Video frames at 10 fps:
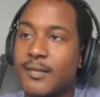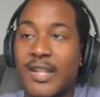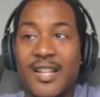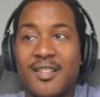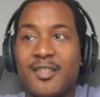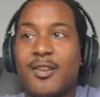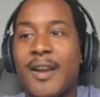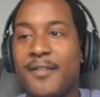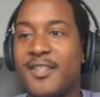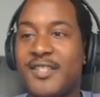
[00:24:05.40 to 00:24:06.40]
I like that they're
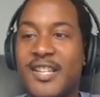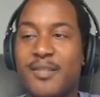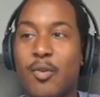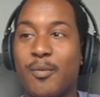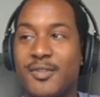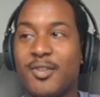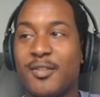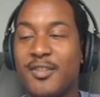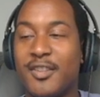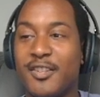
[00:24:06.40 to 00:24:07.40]
having this nice moment still
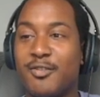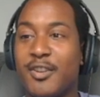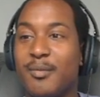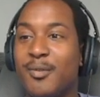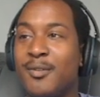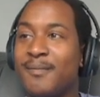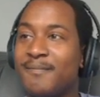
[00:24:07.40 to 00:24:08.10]
at the dining table.